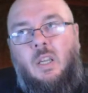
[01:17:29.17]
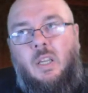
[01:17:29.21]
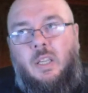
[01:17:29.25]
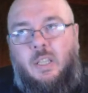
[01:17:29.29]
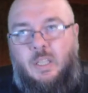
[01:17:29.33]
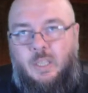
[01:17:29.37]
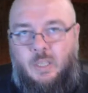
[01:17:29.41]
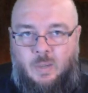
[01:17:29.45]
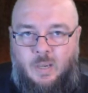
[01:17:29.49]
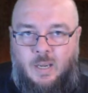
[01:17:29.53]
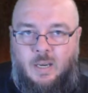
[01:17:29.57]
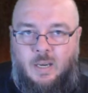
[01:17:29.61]

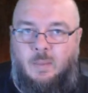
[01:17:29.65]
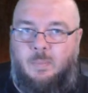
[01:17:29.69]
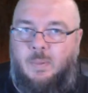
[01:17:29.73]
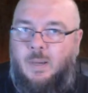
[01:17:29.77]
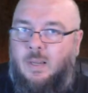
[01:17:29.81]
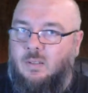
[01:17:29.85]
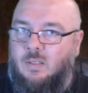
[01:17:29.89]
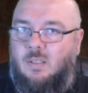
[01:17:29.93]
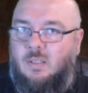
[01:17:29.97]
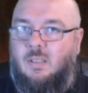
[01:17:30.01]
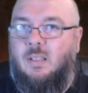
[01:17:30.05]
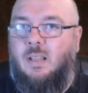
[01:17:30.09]
you had
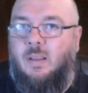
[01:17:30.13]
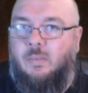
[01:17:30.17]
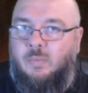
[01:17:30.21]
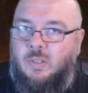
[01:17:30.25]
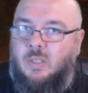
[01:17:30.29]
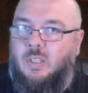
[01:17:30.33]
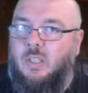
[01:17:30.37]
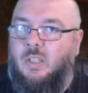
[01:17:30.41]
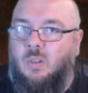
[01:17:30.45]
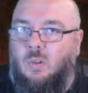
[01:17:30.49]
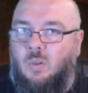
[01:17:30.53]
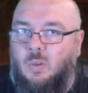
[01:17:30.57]
about
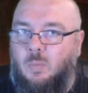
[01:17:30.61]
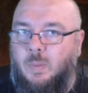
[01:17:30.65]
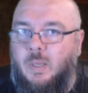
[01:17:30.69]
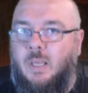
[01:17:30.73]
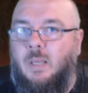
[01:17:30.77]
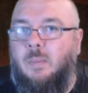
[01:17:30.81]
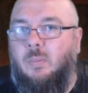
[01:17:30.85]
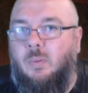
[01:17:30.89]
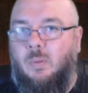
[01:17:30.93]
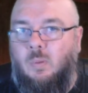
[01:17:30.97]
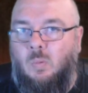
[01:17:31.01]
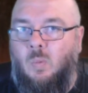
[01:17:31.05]
70 odd
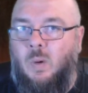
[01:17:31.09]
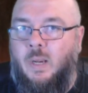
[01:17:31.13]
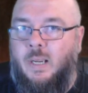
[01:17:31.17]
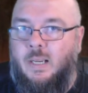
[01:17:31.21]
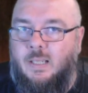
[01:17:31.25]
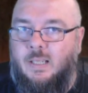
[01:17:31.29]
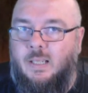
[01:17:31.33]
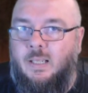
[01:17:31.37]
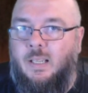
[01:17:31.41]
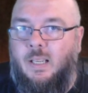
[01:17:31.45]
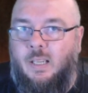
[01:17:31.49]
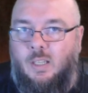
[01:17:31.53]
people
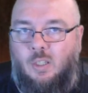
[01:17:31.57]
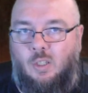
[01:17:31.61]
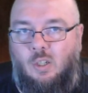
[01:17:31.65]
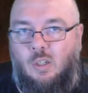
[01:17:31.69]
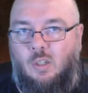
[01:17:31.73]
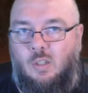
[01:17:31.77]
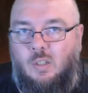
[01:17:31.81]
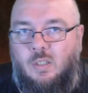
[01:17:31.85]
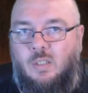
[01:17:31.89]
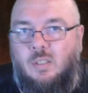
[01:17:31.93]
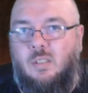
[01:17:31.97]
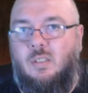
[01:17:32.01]
waiting in
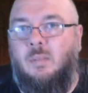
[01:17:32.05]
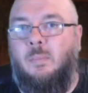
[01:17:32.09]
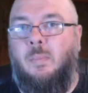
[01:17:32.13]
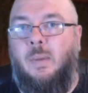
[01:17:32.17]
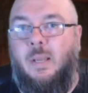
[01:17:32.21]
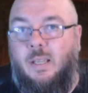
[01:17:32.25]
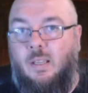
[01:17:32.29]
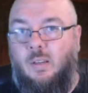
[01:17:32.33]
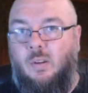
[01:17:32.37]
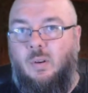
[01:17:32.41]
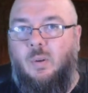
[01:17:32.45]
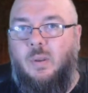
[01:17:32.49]
God to
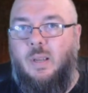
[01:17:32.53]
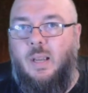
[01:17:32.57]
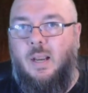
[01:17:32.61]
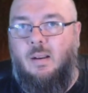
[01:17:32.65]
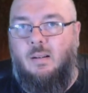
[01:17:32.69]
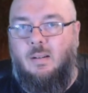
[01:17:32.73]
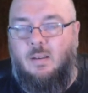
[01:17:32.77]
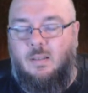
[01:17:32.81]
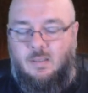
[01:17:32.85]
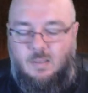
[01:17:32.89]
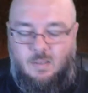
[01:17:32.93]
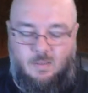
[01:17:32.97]
make a new
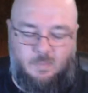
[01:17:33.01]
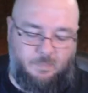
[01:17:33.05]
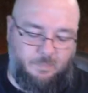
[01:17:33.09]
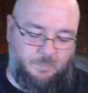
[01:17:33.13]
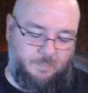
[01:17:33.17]
character